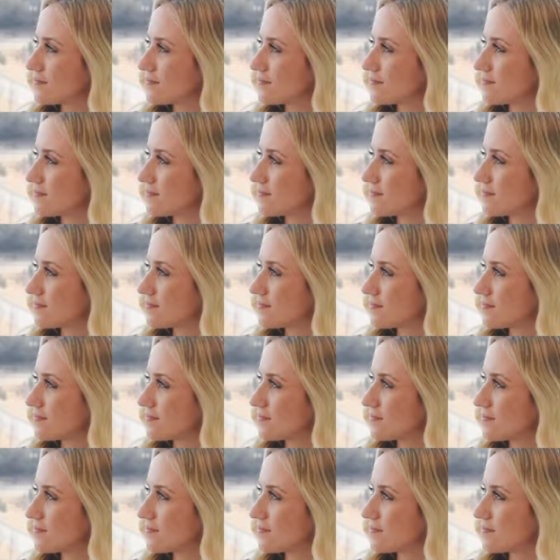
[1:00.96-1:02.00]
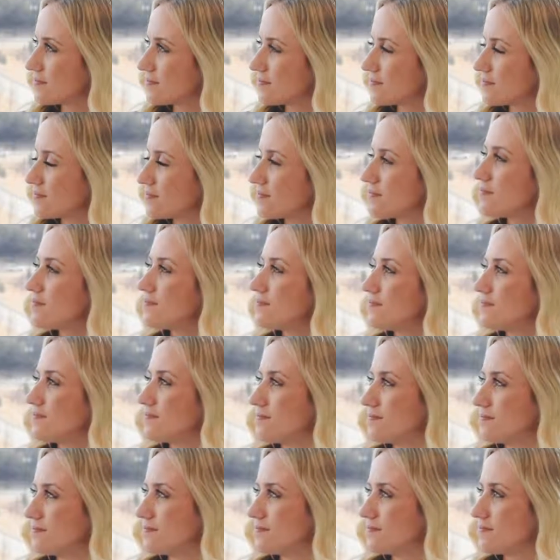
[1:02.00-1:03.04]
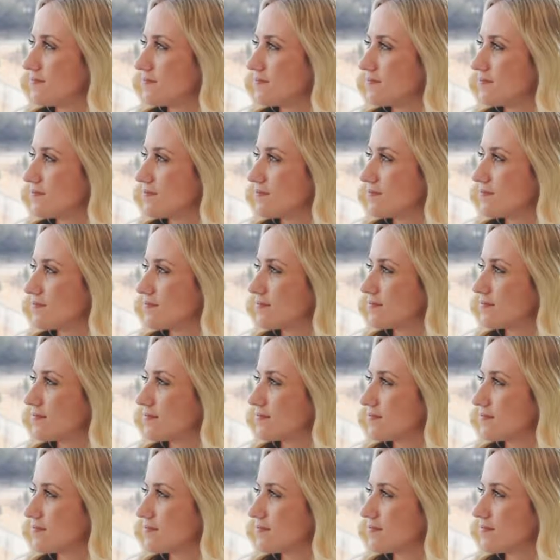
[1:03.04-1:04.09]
[no speech]